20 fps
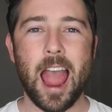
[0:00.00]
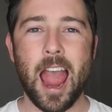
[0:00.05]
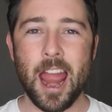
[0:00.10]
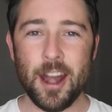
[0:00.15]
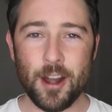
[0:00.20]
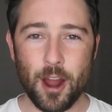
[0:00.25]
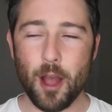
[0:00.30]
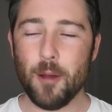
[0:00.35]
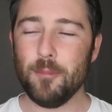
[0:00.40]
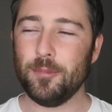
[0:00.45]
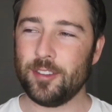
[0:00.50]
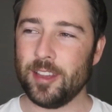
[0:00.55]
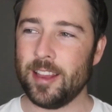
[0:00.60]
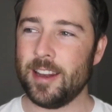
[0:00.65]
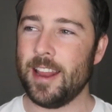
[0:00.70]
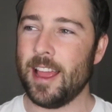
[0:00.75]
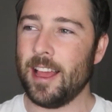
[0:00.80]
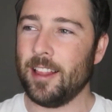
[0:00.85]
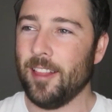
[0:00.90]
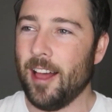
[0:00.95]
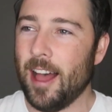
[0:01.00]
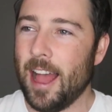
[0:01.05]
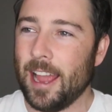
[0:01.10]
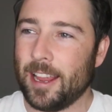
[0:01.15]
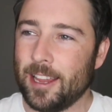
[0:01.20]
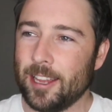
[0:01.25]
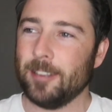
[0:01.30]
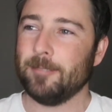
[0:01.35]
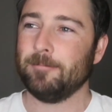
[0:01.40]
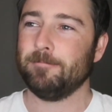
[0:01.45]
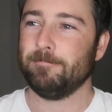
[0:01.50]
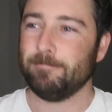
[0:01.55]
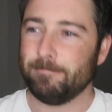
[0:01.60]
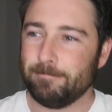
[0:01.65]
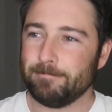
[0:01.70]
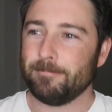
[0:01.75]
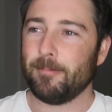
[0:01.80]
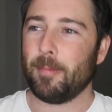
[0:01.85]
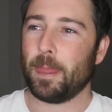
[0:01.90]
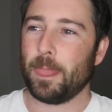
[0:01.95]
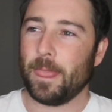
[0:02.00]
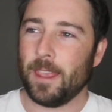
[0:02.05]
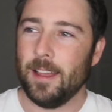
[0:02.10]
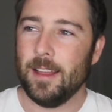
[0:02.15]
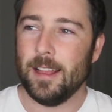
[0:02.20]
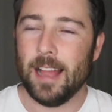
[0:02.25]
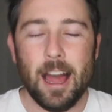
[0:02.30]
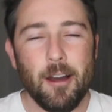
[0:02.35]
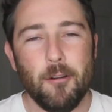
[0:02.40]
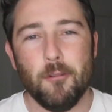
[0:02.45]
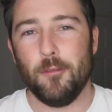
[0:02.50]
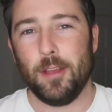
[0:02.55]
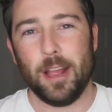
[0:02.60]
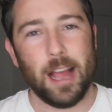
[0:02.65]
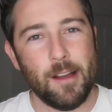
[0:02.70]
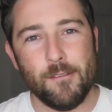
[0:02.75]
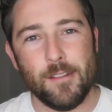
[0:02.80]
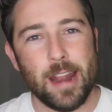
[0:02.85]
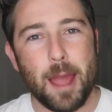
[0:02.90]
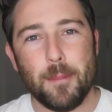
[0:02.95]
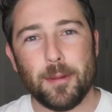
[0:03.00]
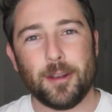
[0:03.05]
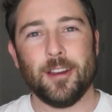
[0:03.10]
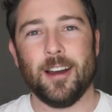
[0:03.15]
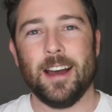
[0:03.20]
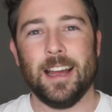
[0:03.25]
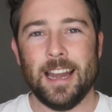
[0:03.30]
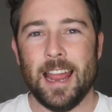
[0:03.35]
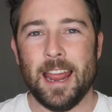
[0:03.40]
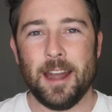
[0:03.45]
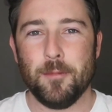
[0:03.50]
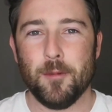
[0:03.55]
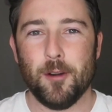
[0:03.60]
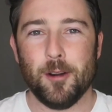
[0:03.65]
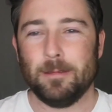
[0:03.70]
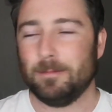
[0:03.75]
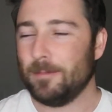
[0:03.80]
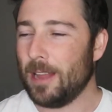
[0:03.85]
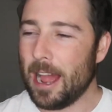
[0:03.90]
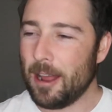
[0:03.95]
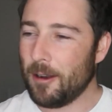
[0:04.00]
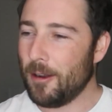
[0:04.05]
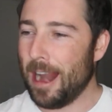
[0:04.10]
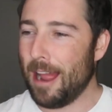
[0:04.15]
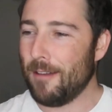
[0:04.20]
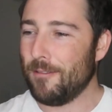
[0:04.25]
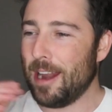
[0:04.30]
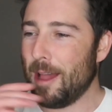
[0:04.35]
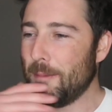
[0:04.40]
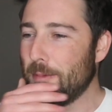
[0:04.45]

And I'm sitting there like, I don't think I have an appetite anymore. I don't have an